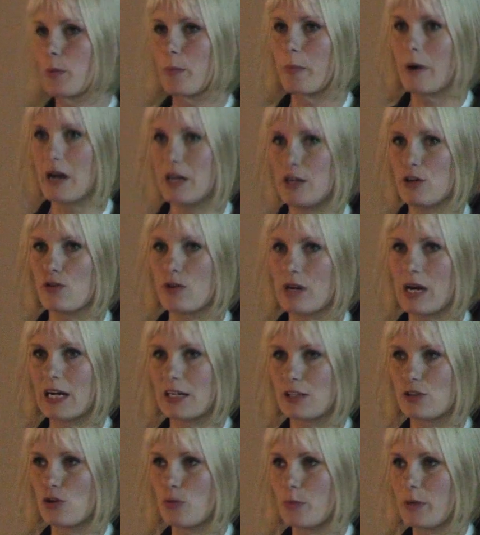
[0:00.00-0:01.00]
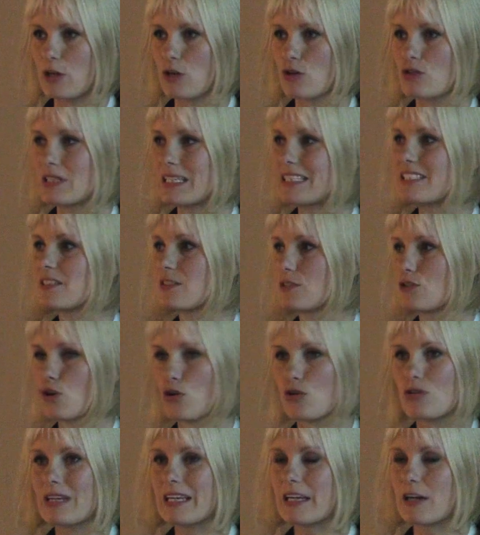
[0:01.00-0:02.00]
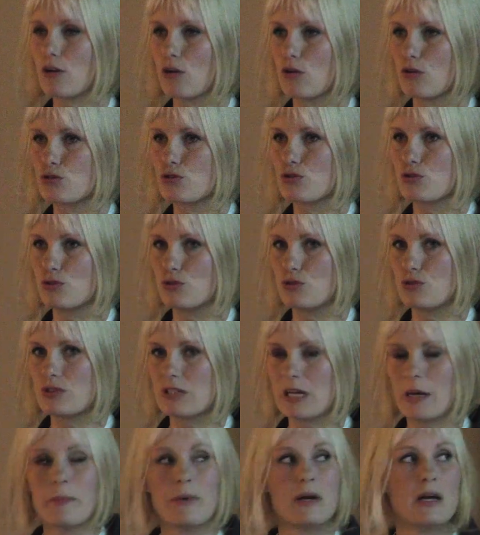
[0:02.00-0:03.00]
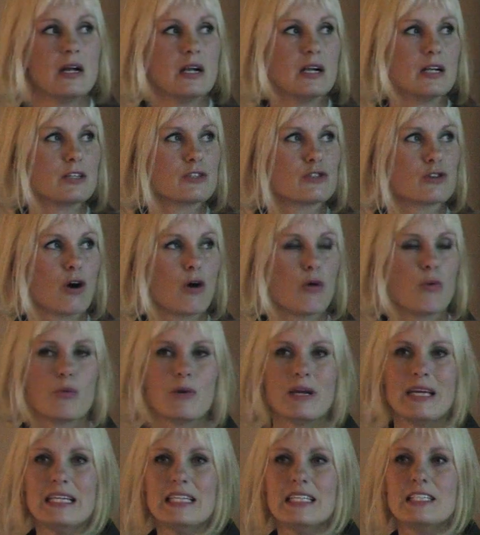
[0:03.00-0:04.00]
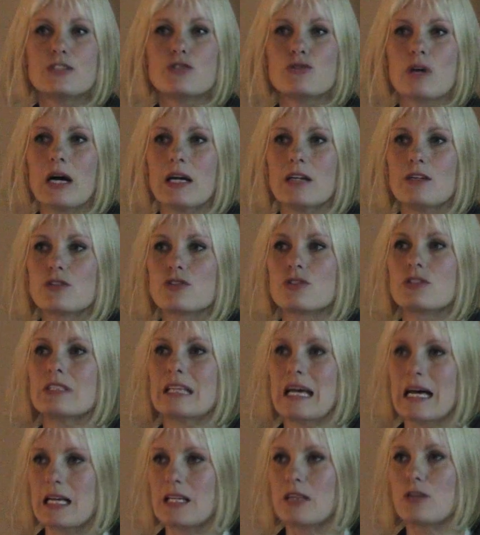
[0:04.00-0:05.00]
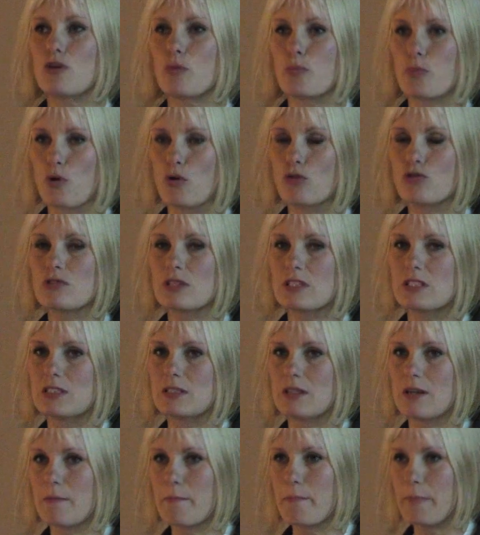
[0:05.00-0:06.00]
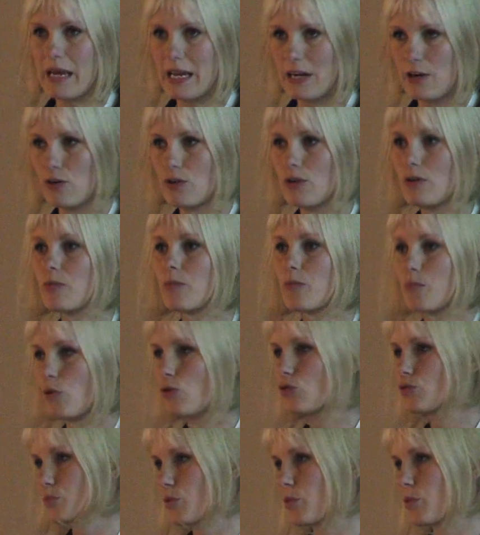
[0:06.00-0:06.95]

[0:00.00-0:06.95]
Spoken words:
the bioreactor because it's a totally closed system. So we need to understand the process better, most